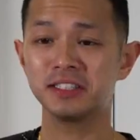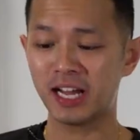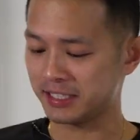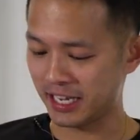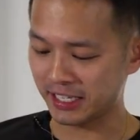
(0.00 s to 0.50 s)

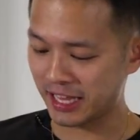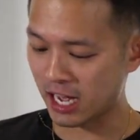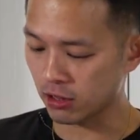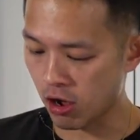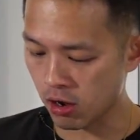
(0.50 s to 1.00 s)
not take that
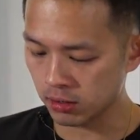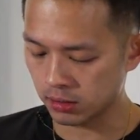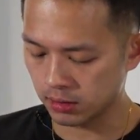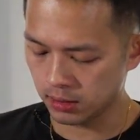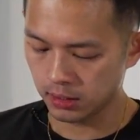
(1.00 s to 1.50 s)
long.
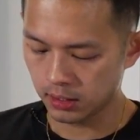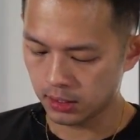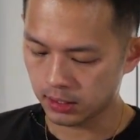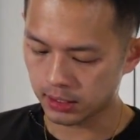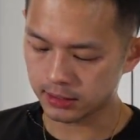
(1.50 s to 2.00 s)

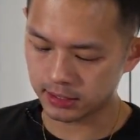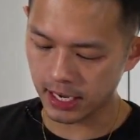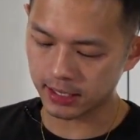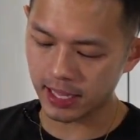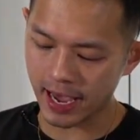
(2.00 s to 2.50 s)
I'm gonna
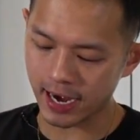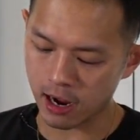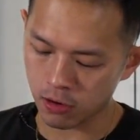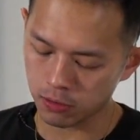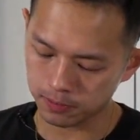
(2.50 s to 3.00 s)
take that out.